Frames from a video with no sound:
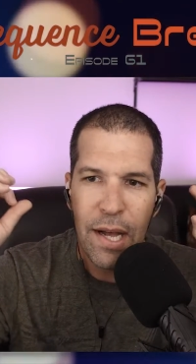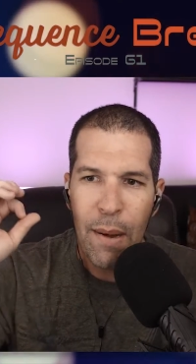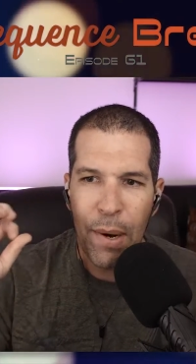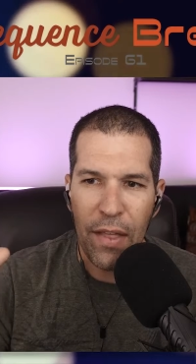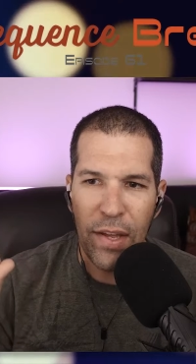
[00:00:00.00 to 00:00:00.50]

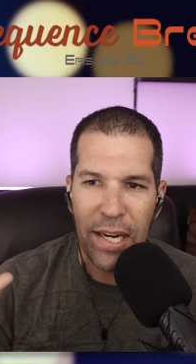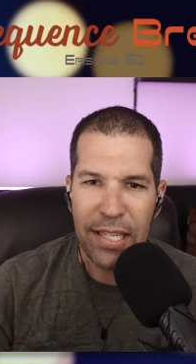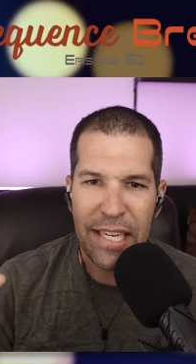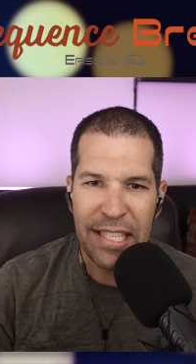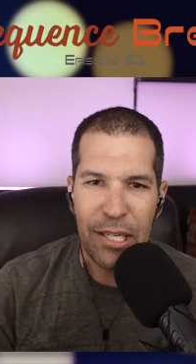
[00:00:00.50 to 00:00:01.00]
But I think
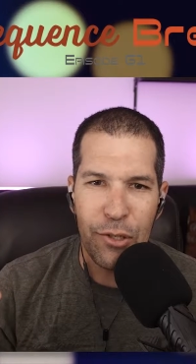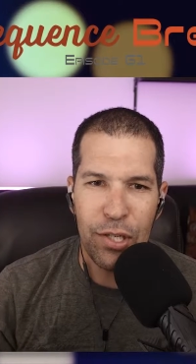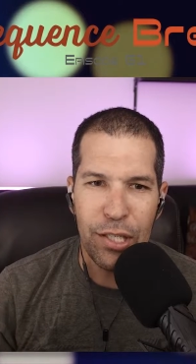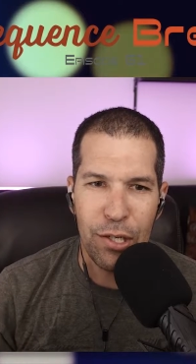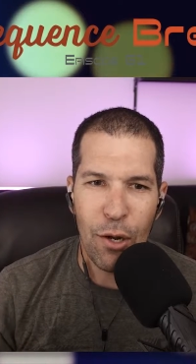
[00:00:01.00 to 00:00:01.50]
it's
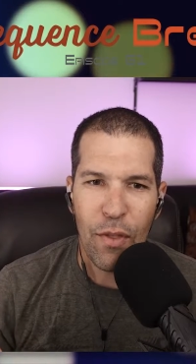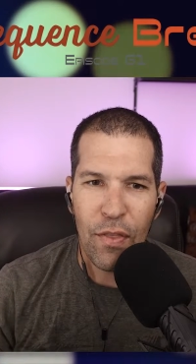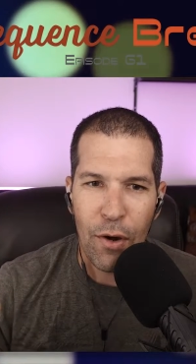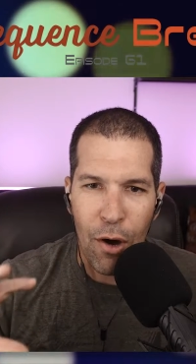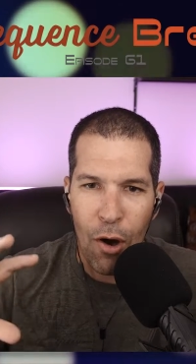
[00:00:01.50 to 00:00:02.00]
interesting to know that
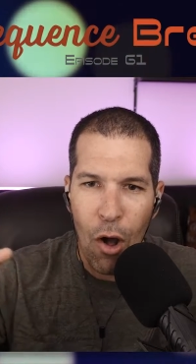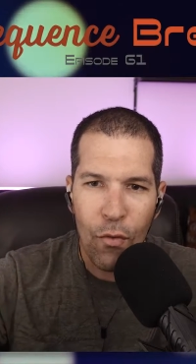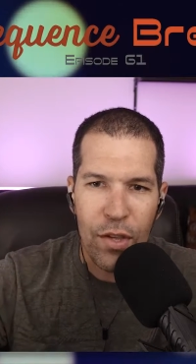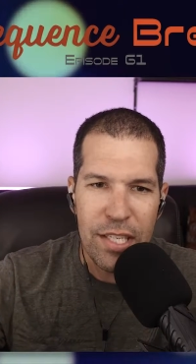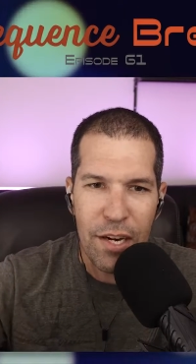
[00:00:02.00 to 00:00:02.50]
there are all
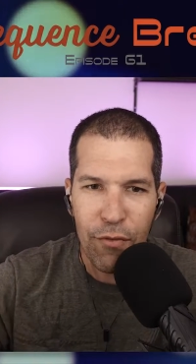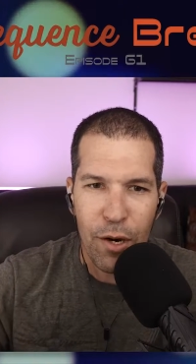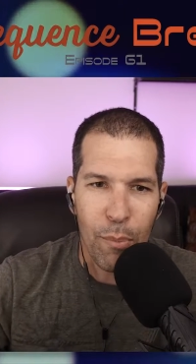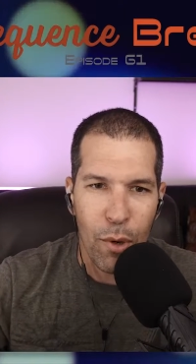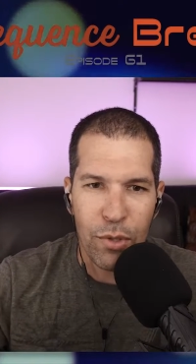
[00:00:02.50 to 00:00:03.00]
these different
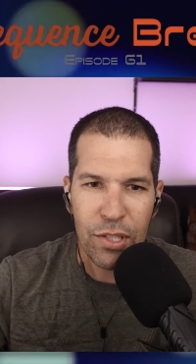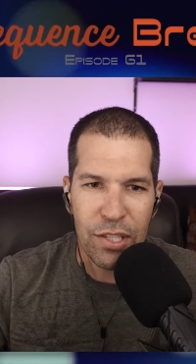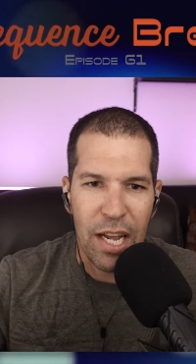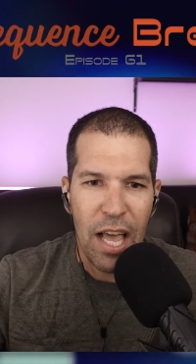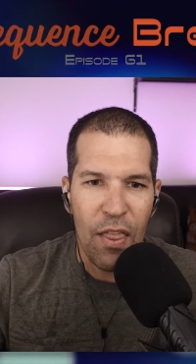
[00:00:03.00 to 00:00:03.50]

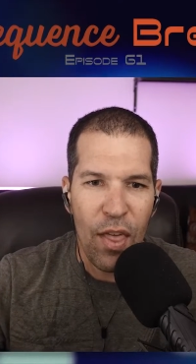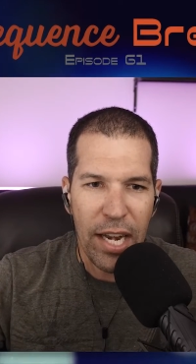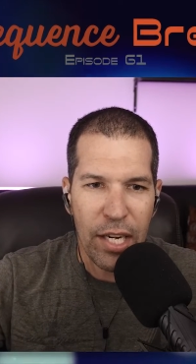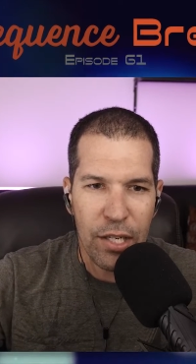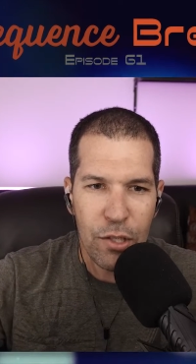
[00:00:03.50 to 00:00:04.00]
approaches
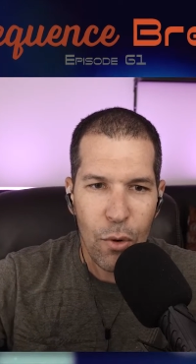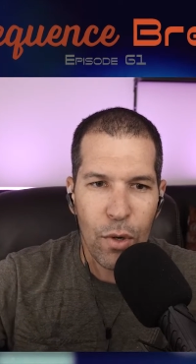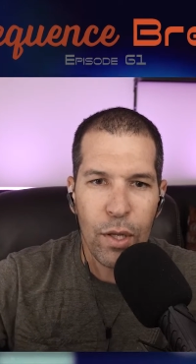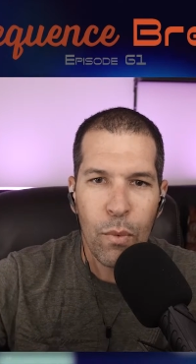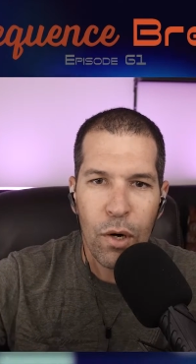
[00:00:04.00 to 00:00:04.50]
that can
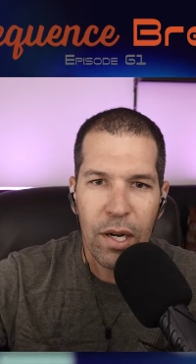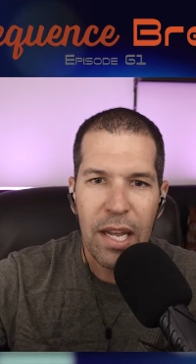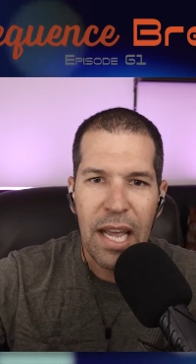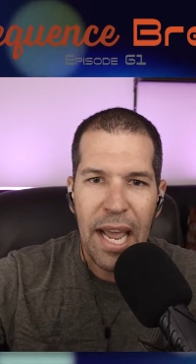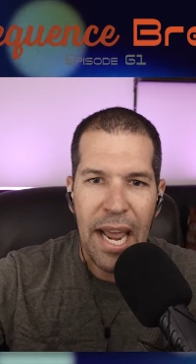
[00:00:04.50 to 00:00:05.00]
totally work
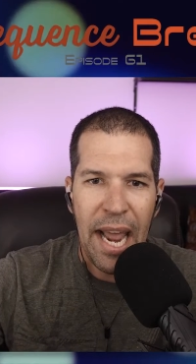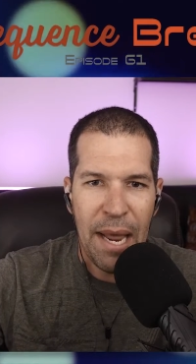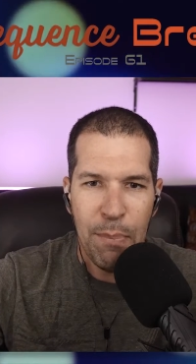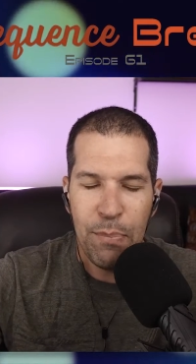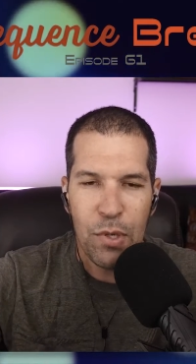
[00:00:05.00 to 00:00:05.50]

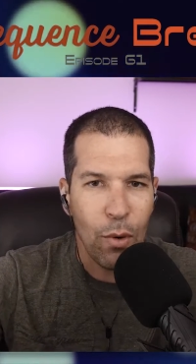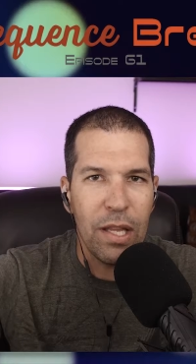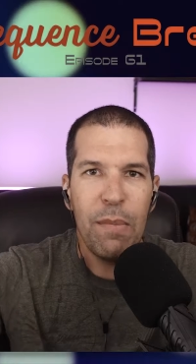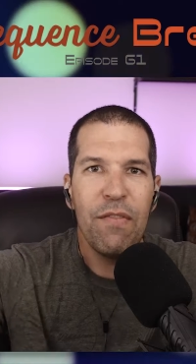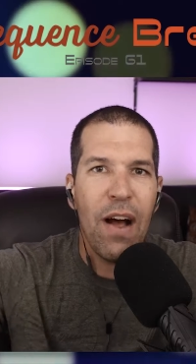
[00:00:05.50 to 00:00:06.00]
and
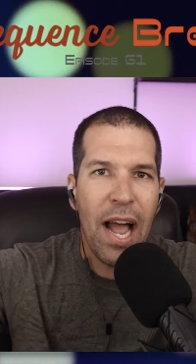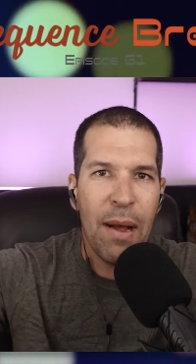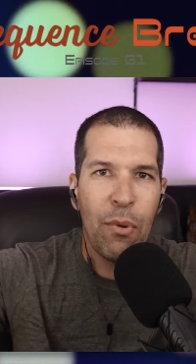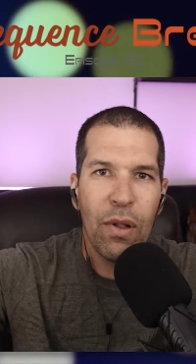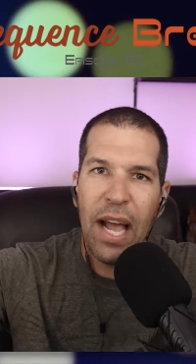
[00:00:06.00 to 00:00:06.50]
totally be
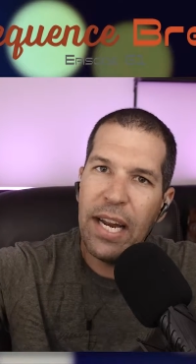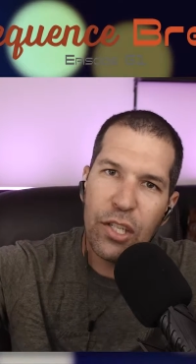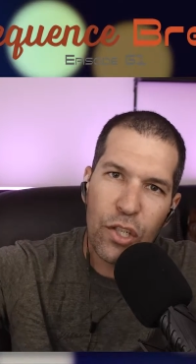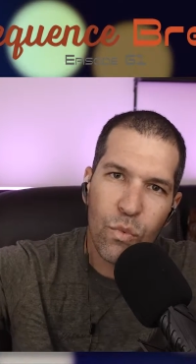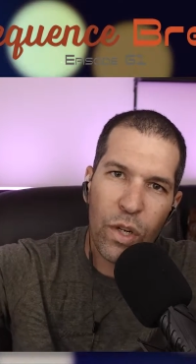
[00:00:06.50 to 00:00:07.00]
viable. And
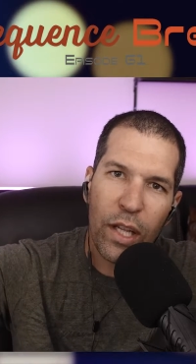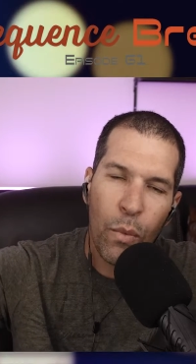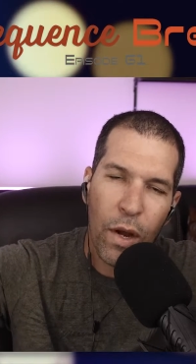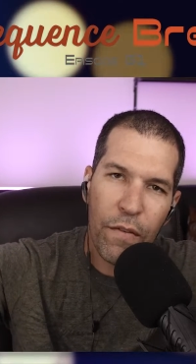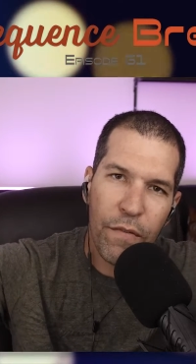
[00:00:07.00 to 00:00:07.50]
it's just really
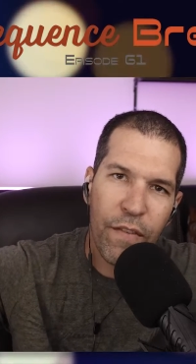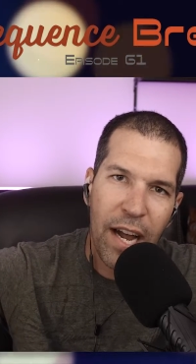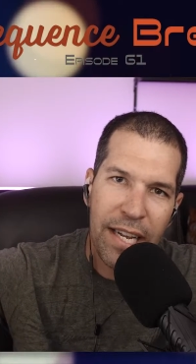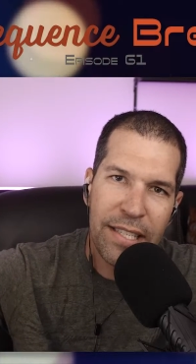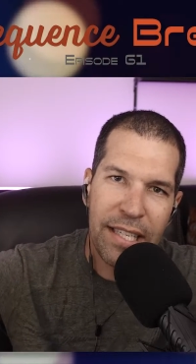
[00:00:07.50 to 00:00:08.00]
what
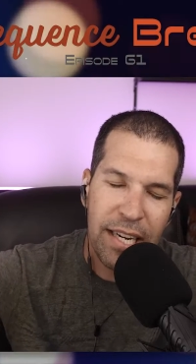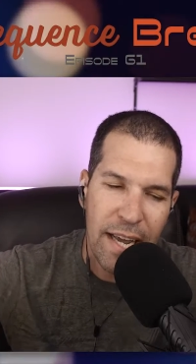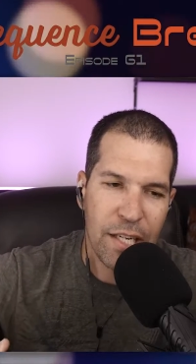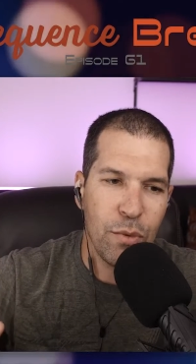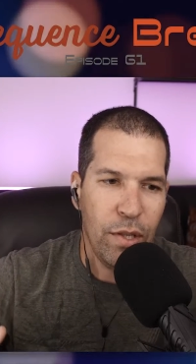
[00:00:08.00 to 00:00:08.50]
finds and
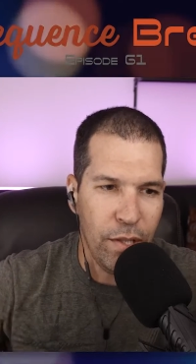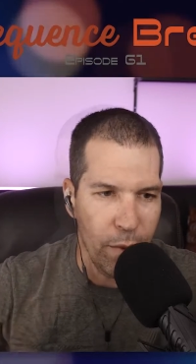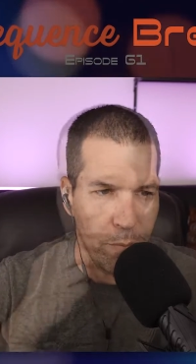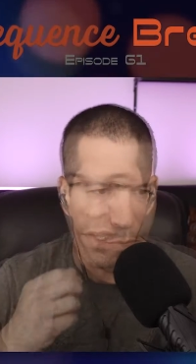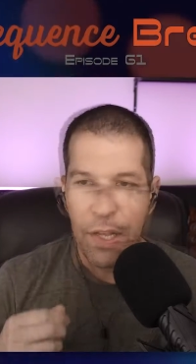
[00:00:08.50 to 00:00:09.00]
connects with
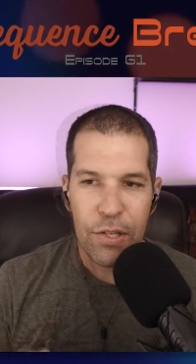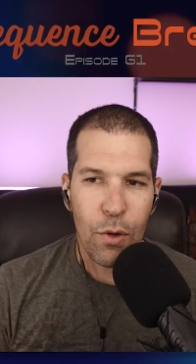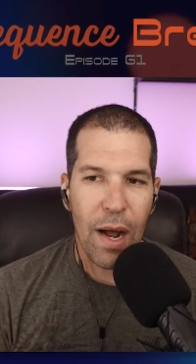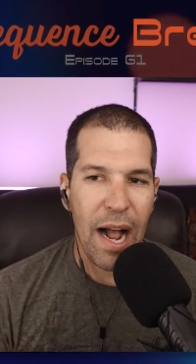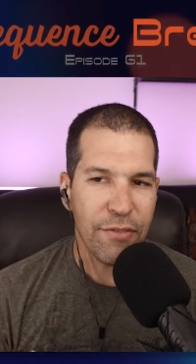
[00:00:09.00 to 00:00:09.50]
you.
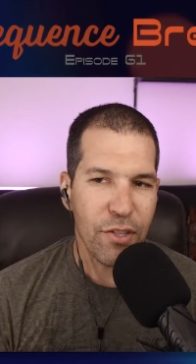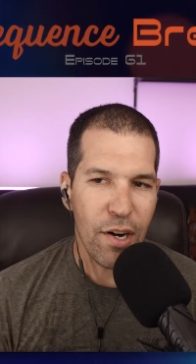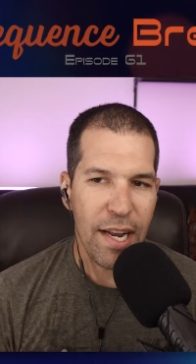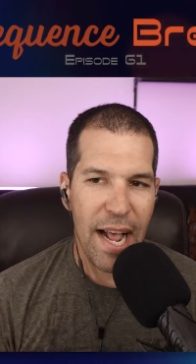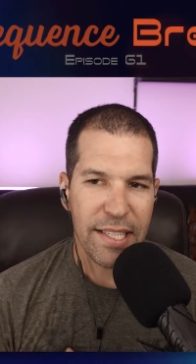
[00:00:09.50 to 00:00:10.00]
So I've
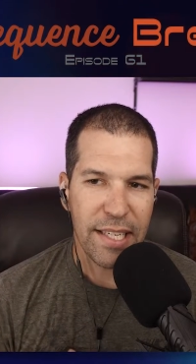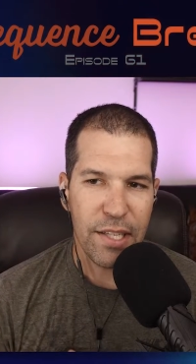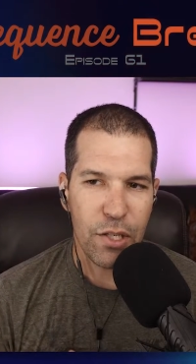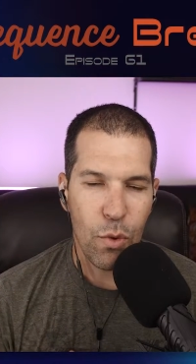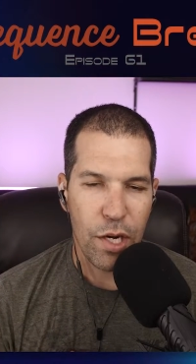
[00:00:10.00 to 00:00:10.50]
started asking
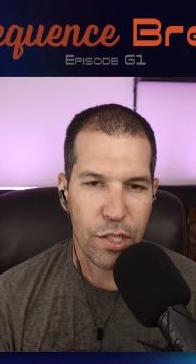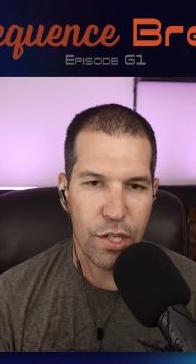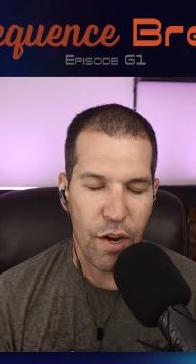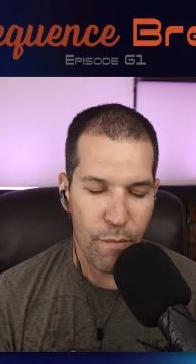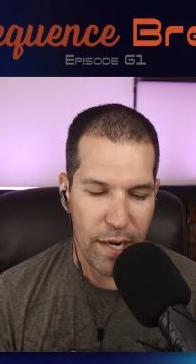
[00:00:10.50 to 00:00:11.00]
this
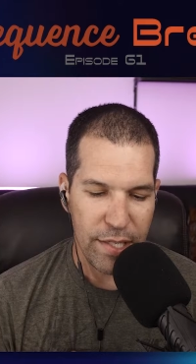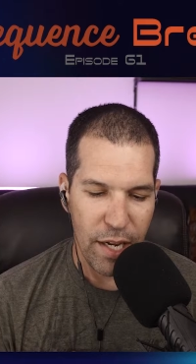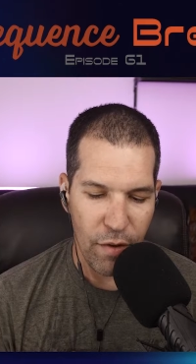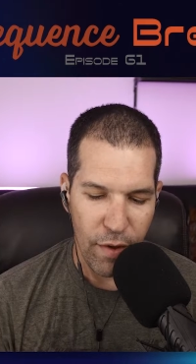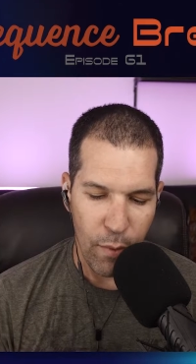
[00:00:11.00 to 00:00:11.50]
question of
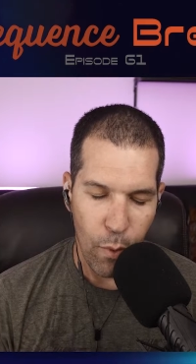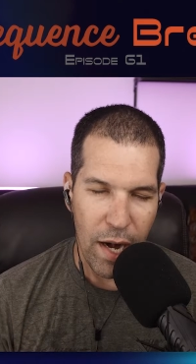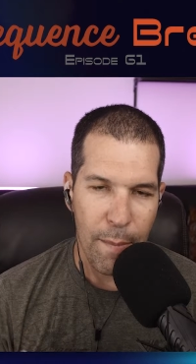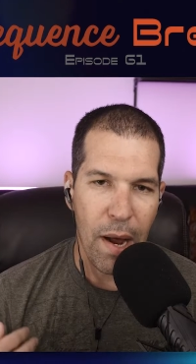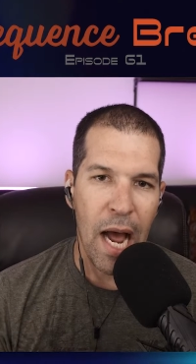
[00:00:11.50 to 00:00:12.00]
myself, and
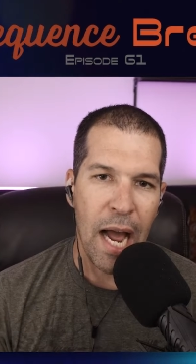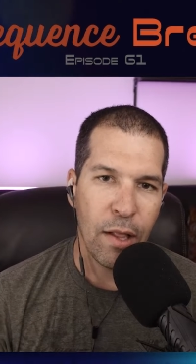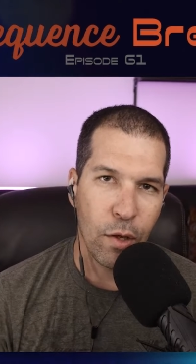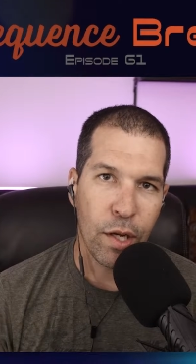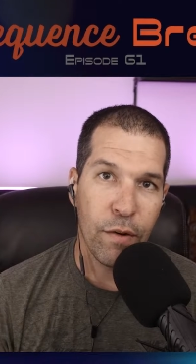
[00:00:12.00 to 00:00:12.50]
what am I
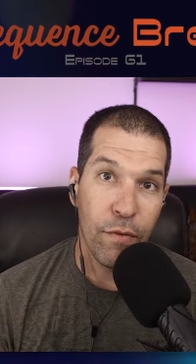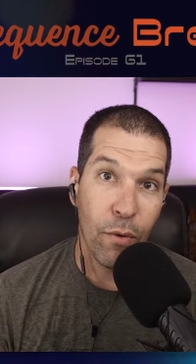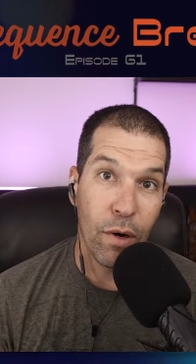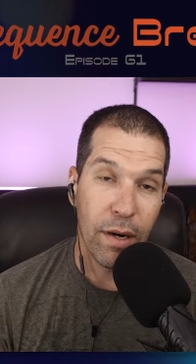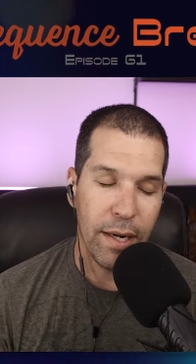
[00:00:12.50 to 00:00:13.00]
looking
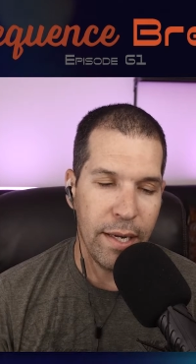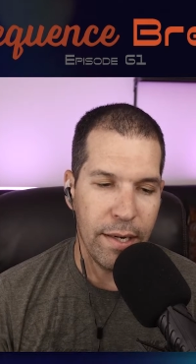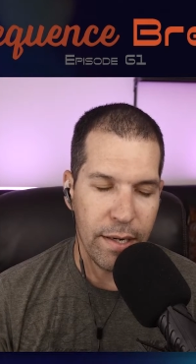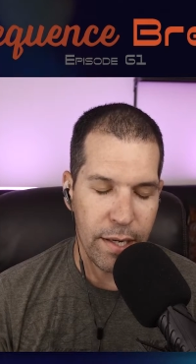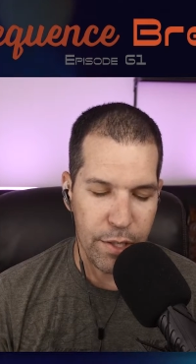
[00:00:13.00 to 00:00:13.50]
for
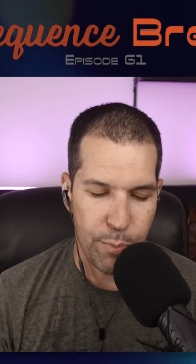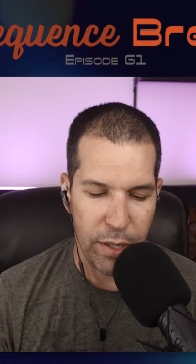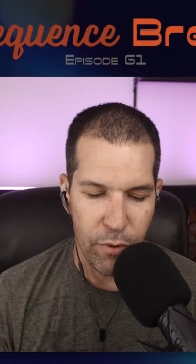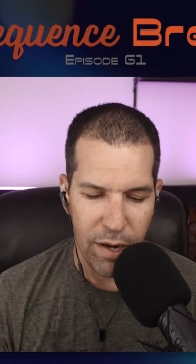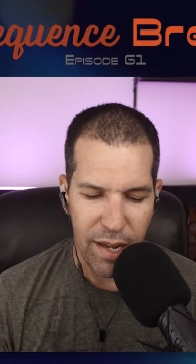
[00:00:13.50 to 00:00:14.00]
in a
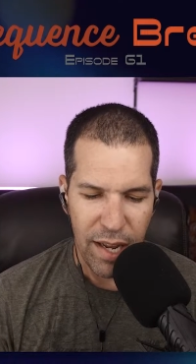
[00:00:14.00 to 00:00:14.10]
speedrun?